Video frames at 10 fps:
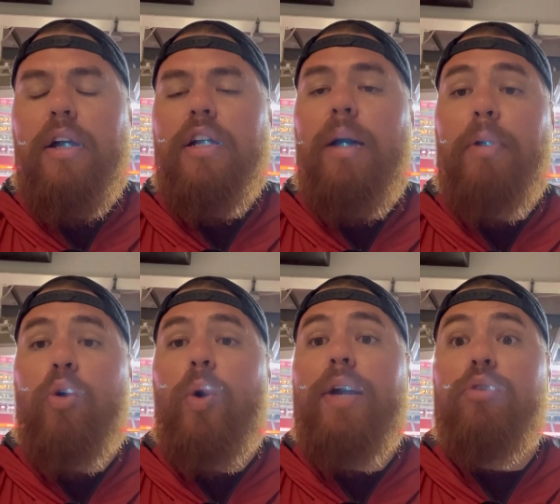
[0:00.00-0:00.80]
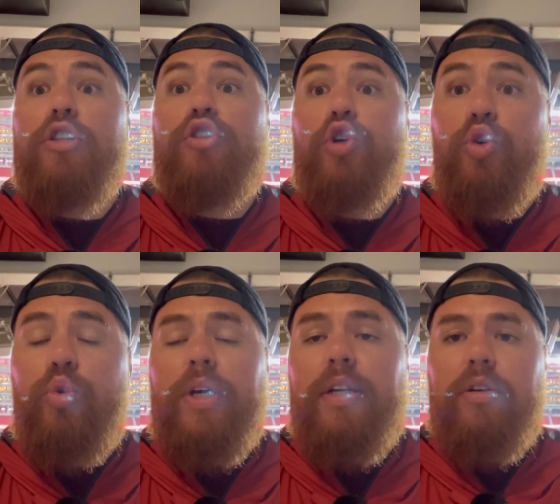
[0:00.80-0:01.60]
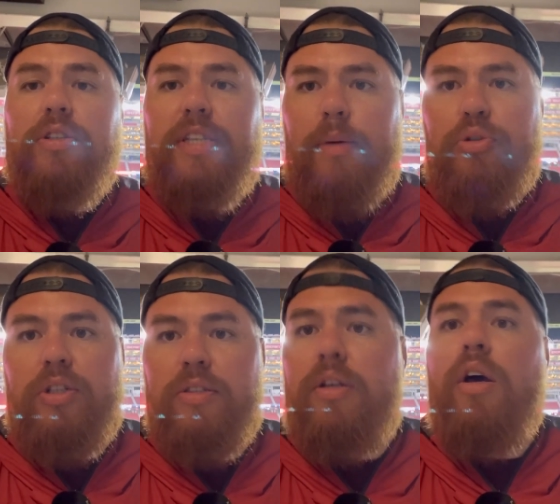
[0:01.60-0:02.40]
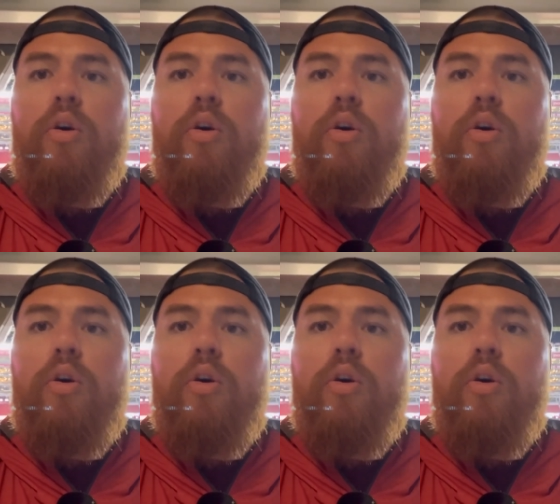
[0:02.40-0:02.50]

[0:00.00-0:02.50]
coming away with two interceptions.